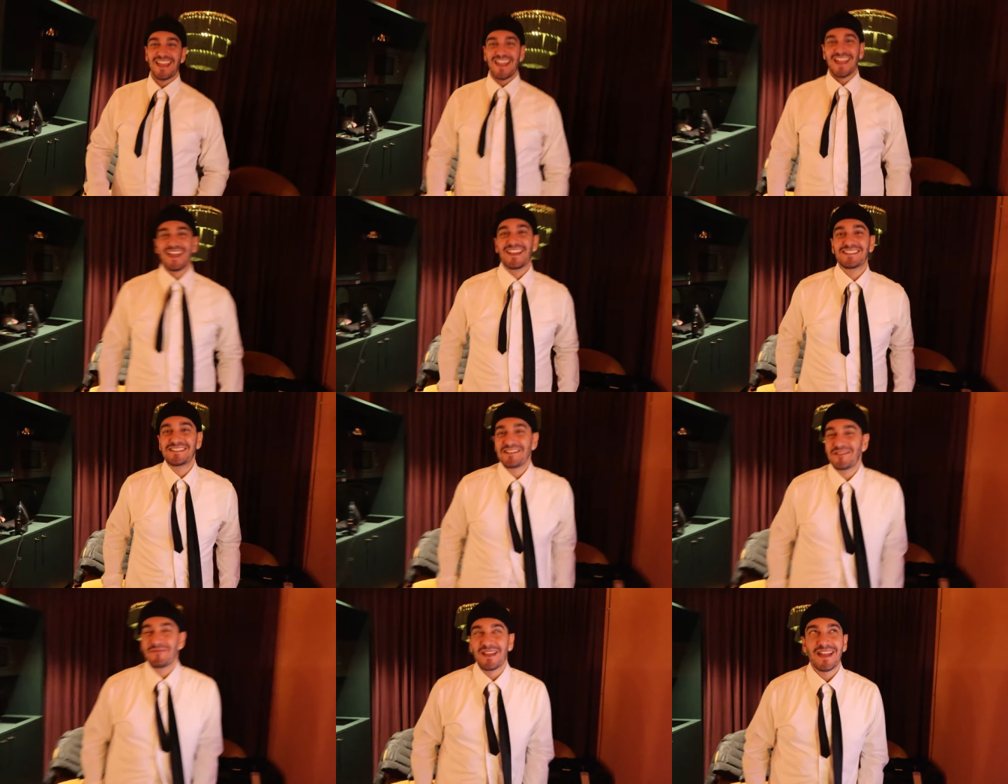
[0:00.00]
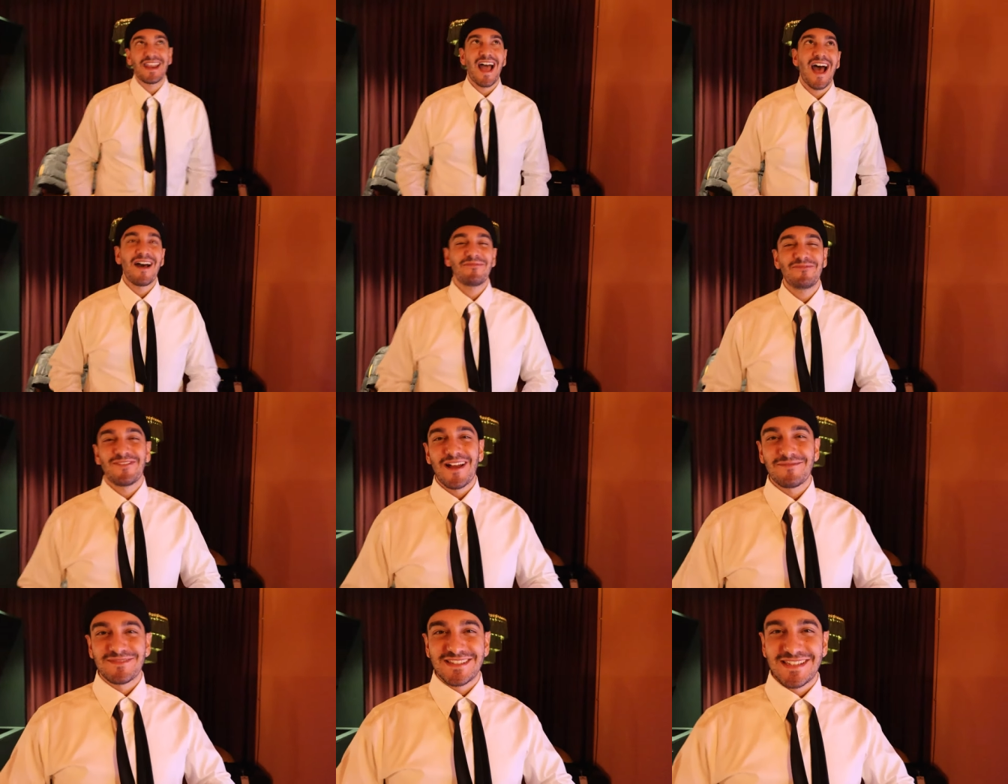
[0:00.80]
Yeah. it's gonna be an up
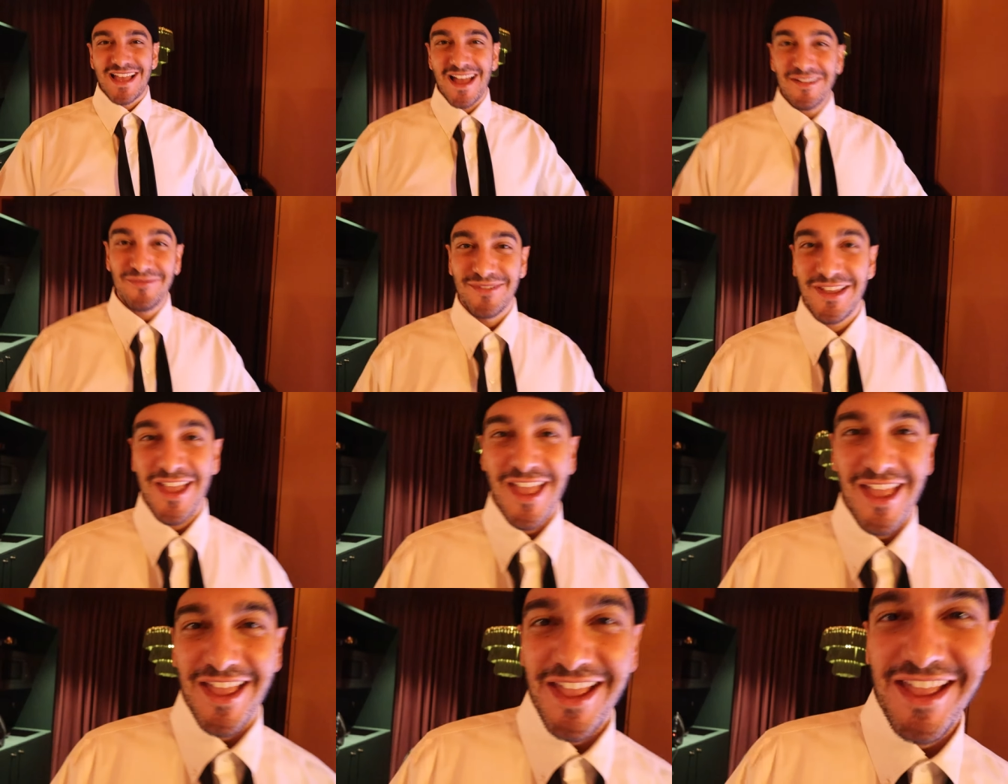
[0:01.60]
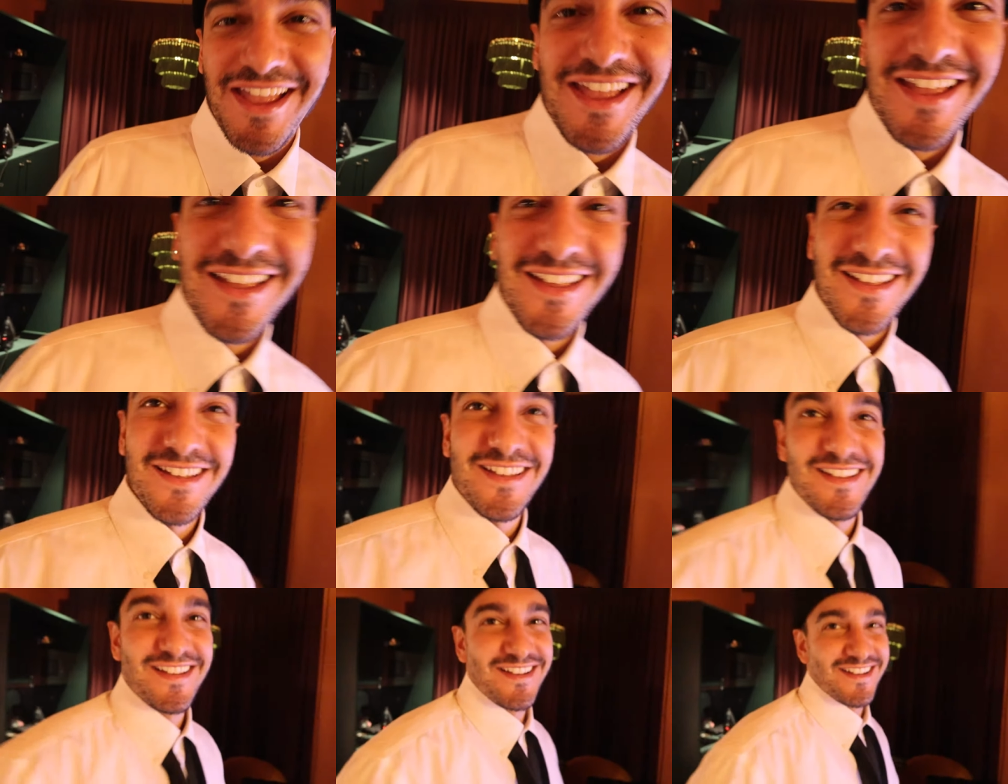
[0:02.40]
up time. Yeah. Oh
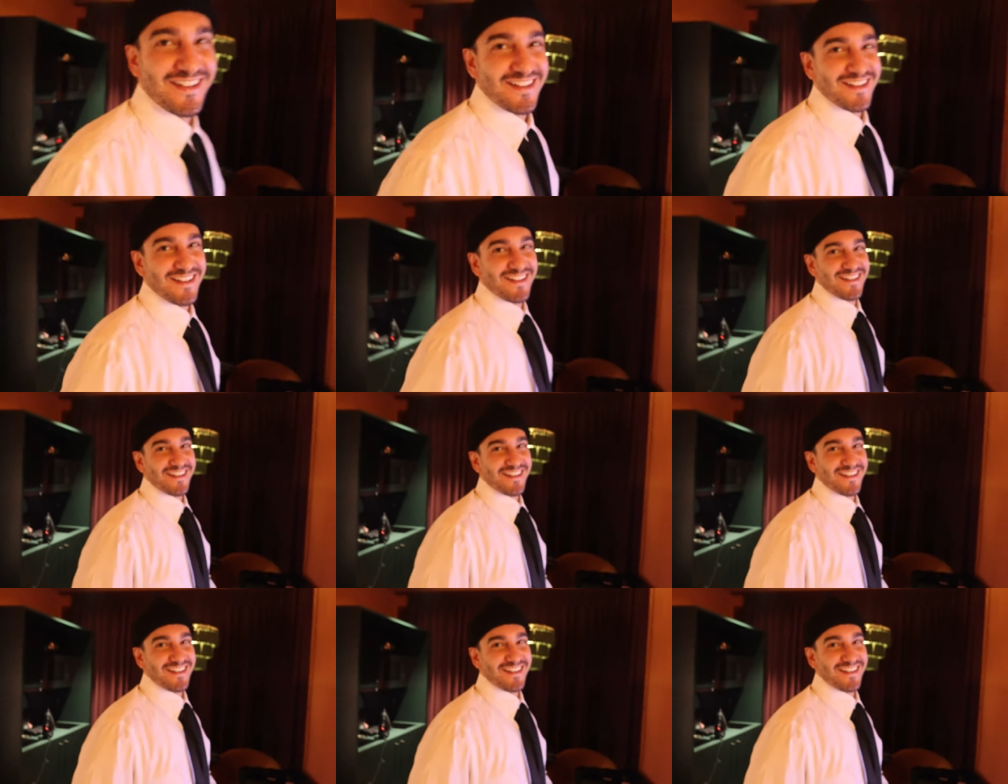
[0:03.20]
God.